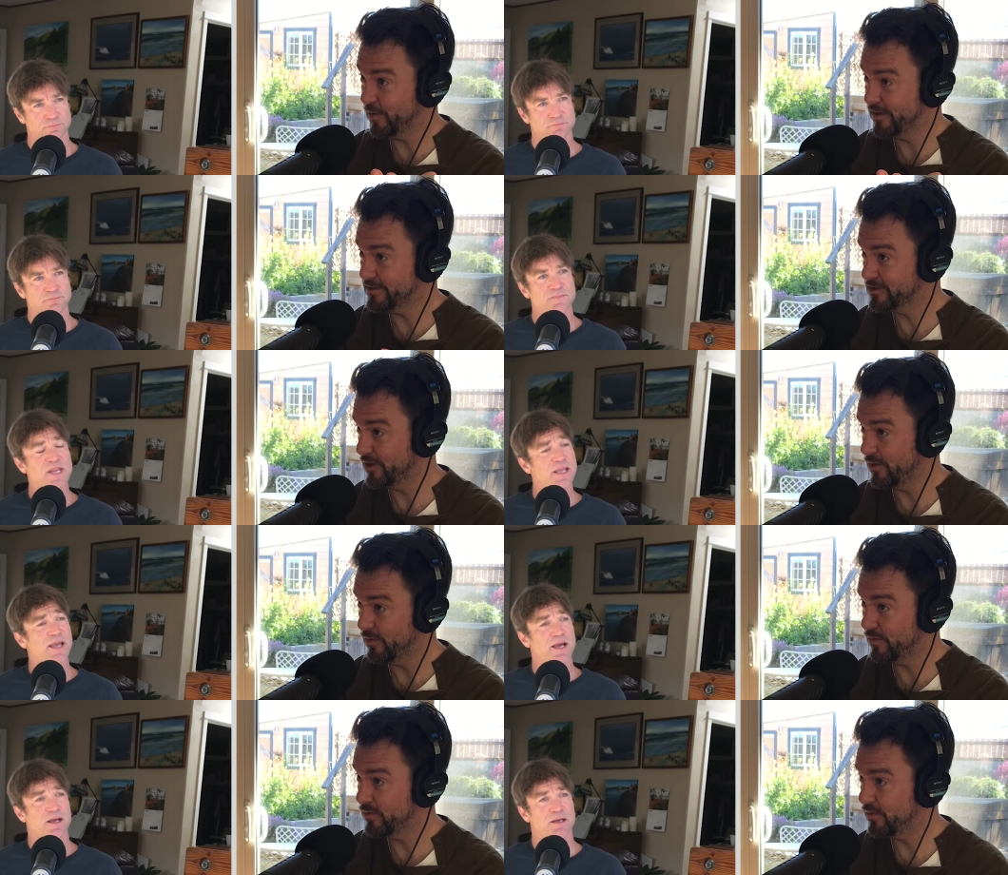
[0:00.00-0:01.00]
Speaker 1: point. So
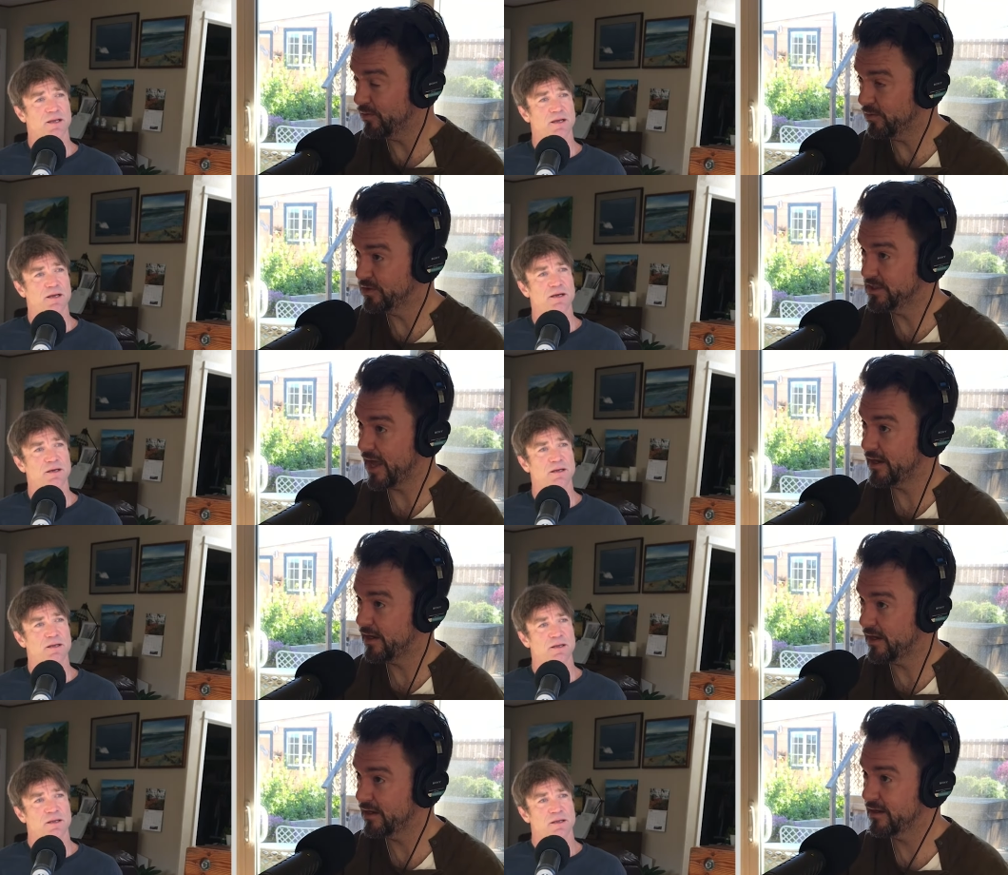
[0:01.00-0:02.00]
yeah, was that
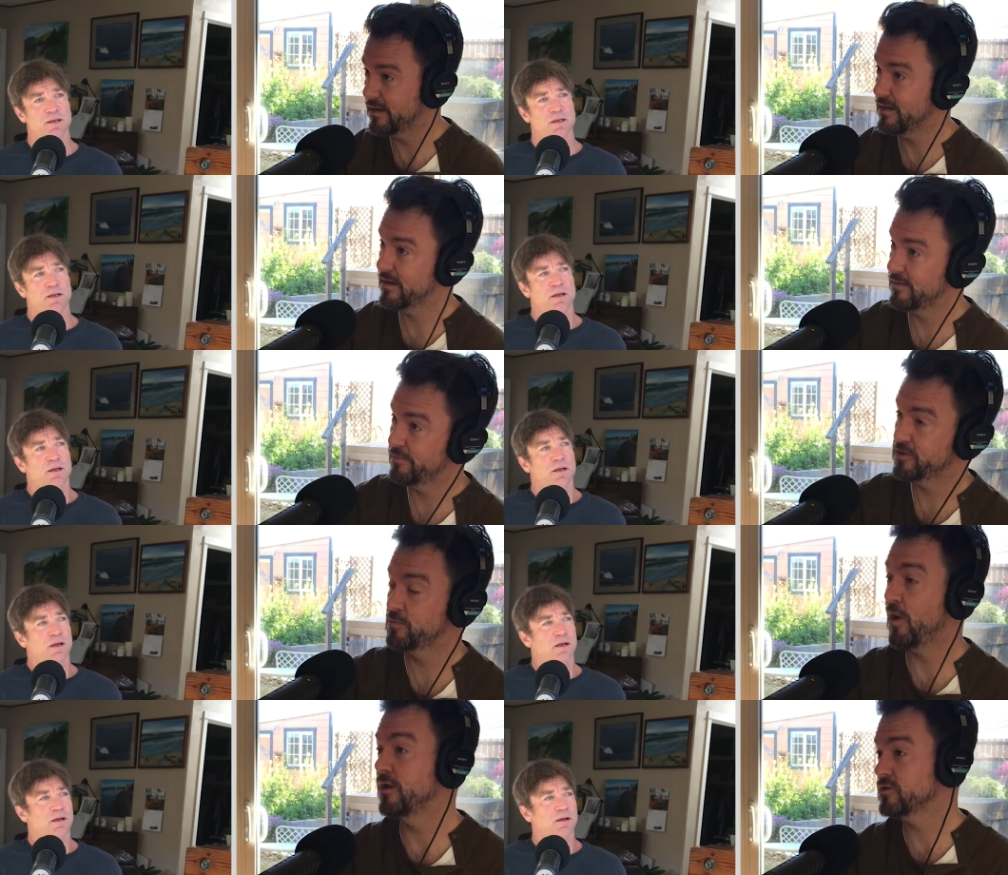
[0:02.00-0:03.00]
a
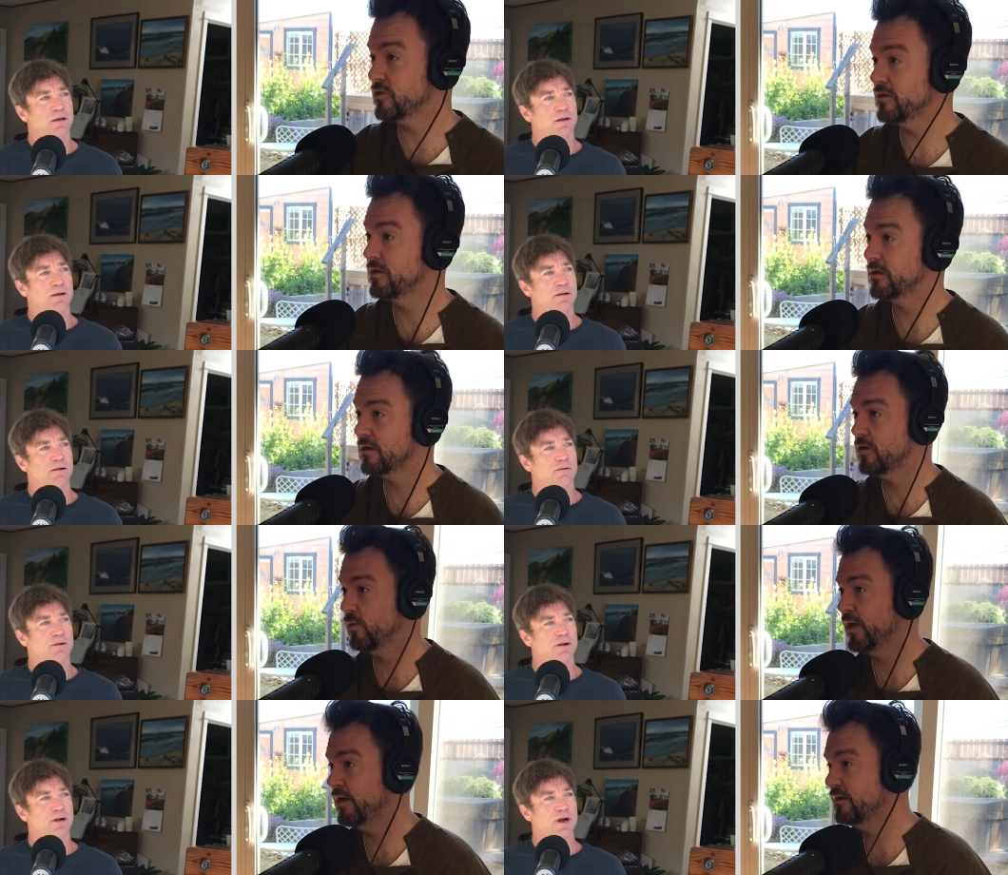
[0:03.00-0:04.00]
sponsored
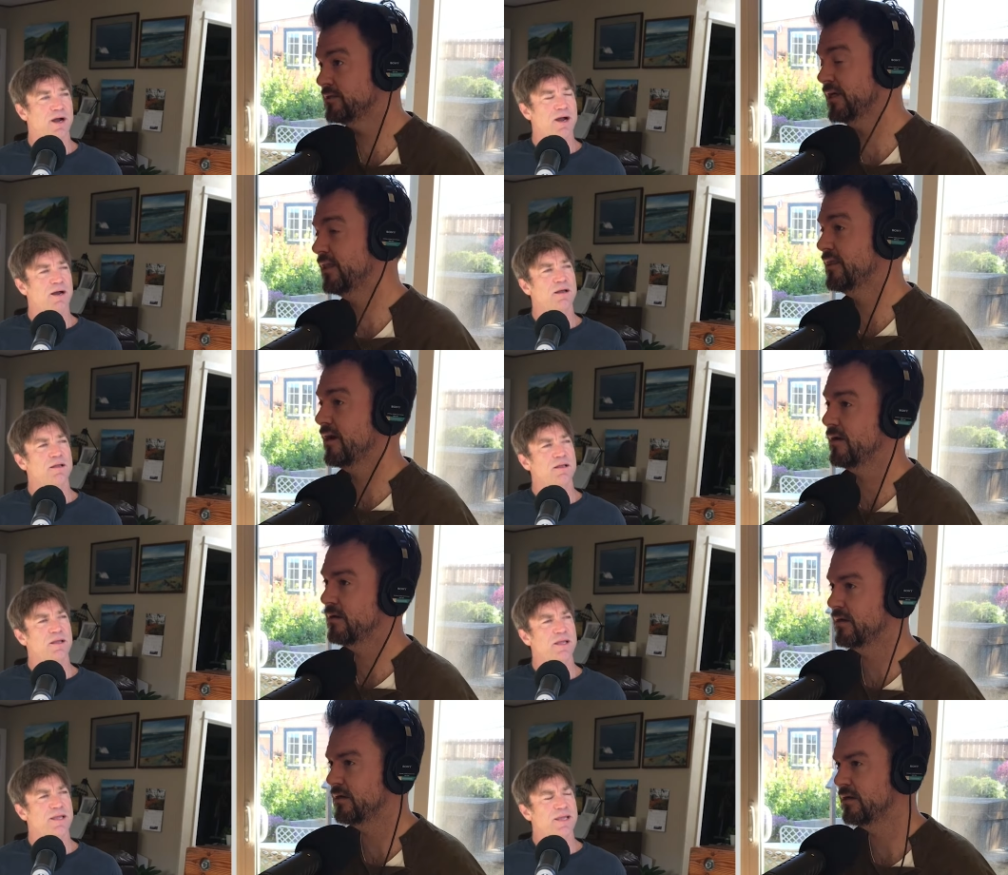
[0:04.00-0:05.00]
career to get
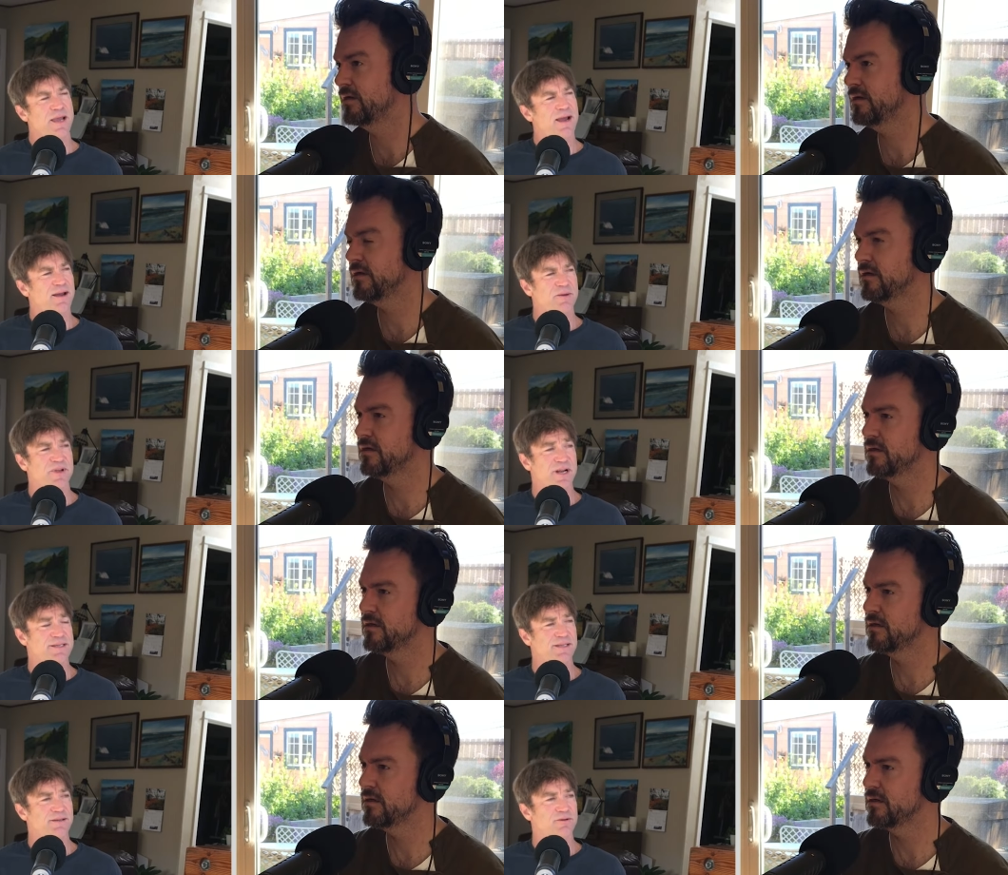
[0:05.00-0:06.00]
there? And
Speaker 2: yeah, I mean, I
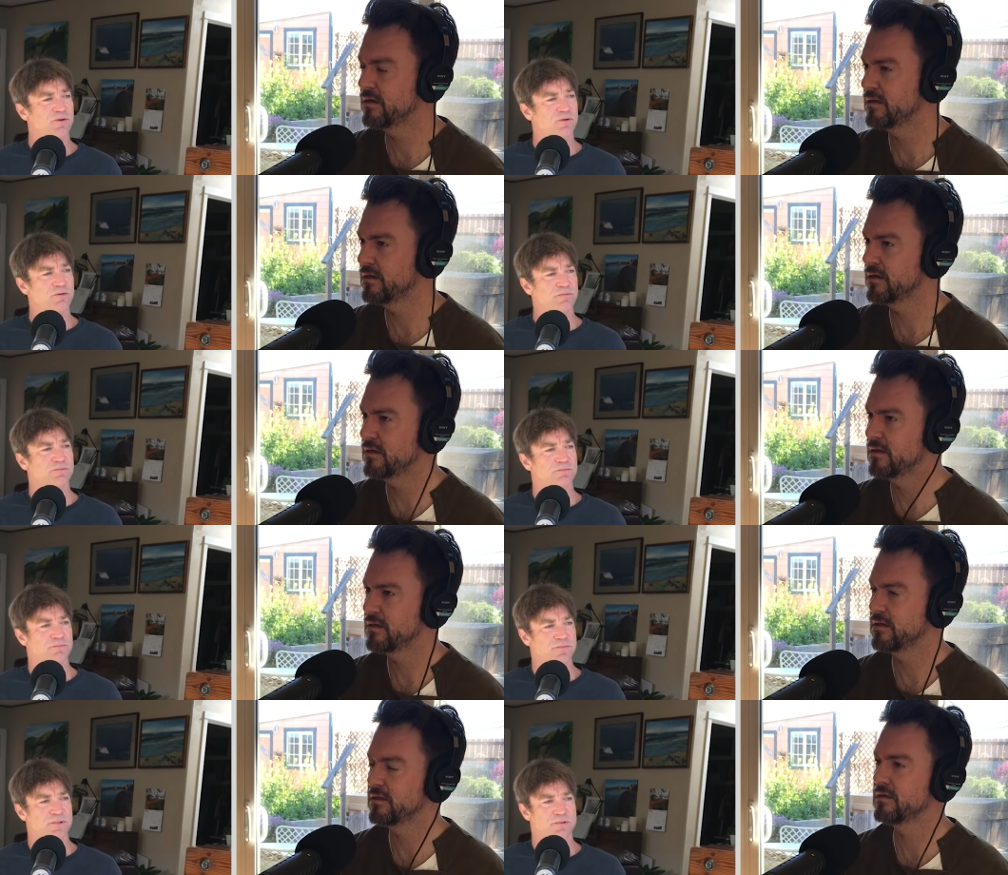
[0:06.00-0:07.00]
did the whole,
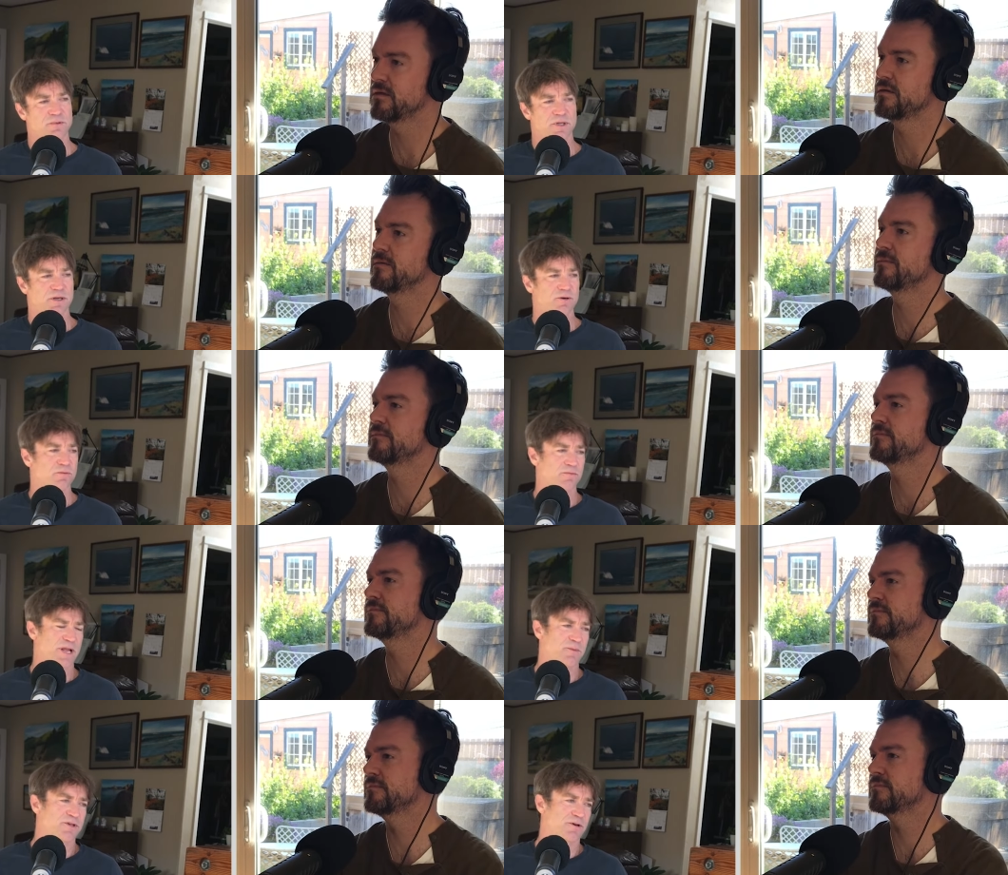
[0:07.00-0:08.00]
you know,
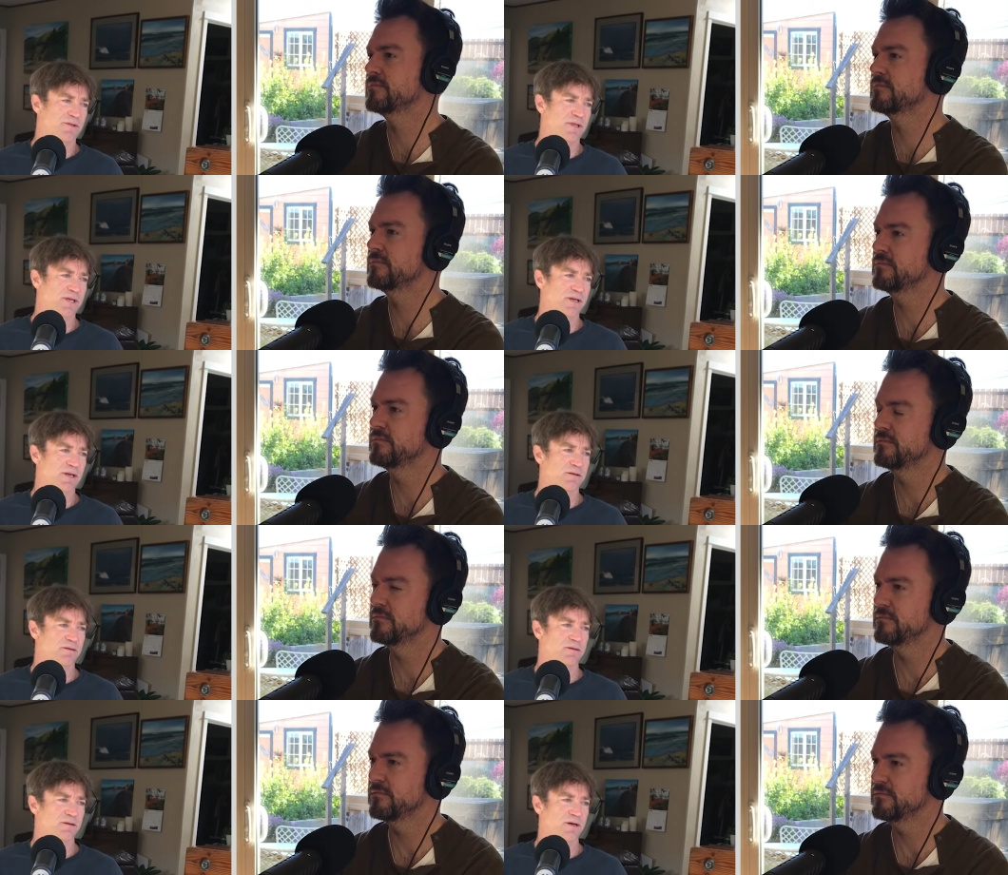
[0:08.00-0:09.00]
amateur thing. I
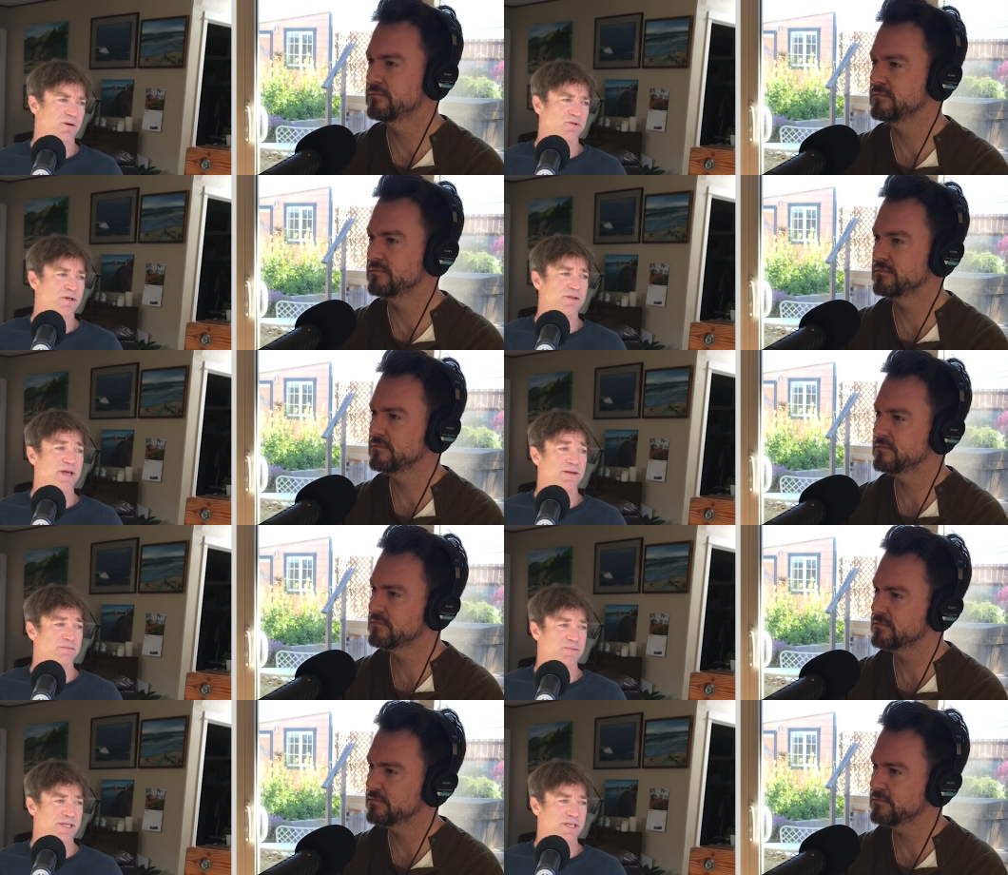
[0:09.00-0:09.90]
I was on that